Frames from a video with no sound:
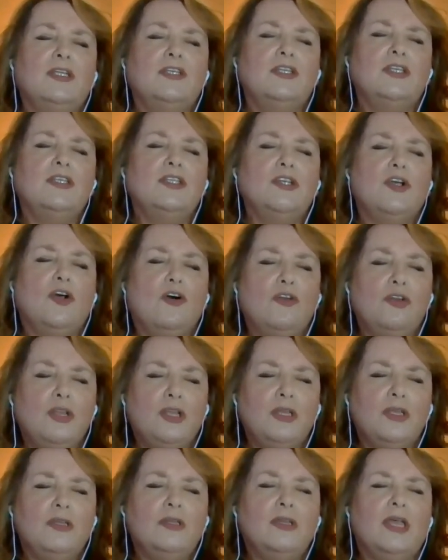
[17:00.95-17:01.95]
Just
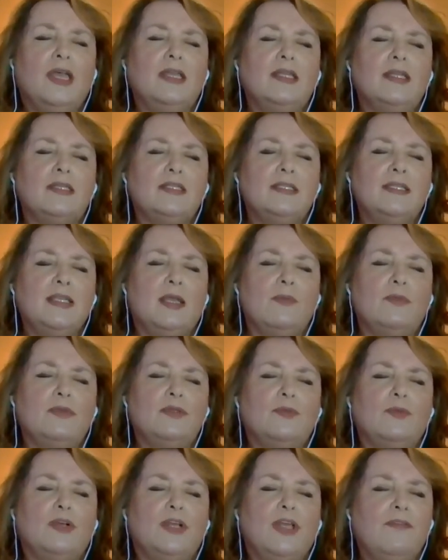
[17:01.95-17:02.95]
honour and accept
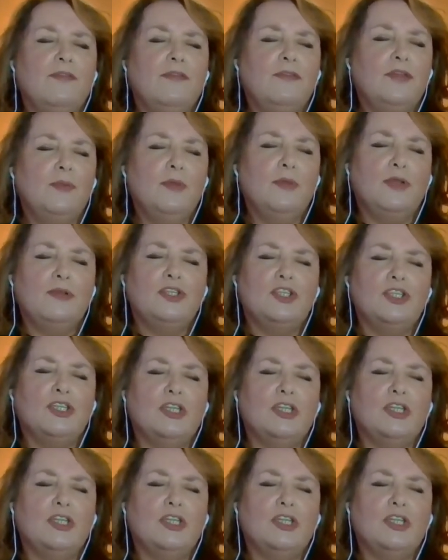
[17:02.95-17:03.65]
whatever emotion